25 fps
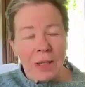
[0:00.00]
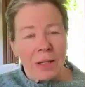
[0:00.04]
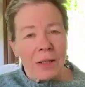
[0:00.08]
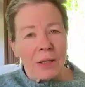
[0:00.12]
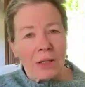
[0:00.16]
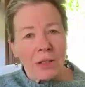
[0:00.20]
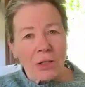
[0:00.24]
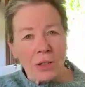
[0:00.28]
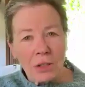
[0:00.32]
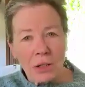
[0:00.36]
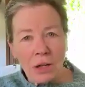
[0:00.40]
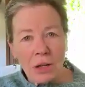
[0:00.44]

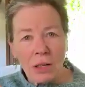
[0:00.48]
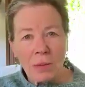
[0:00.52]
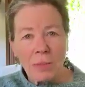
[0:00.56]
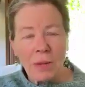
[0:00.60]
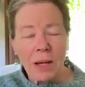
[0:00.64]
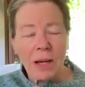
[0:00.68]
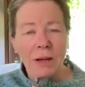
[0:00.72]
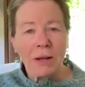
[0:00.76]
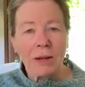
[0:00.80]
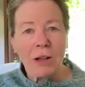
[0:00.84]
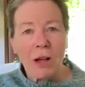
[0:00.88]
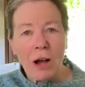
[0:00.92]
This is all
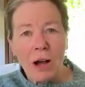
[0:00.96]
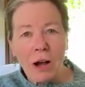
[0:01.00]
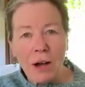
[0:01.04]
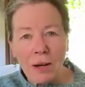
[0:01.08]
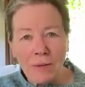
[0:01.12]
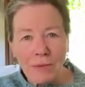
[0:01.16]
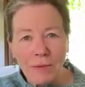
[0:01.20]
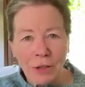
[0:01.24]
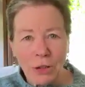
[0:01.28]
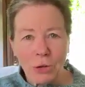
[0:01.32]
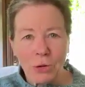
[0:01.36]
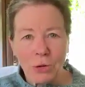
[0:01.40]
about law
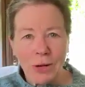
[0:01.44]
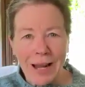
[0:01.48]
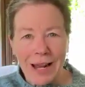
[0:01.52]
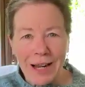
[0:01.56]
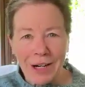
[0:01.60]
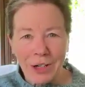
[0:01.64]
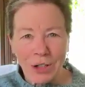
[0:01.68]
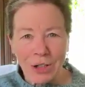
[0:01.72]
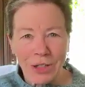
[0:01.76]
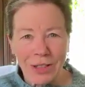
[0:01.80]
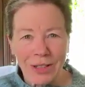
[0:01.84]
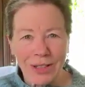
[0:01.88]
of
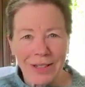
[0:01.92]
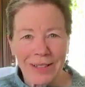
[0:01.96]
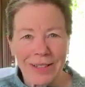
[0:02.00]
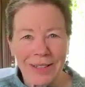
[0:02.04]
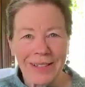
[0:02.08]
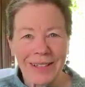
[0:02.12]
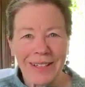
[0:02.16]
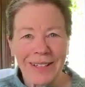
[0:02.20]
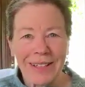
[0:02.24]
attraction.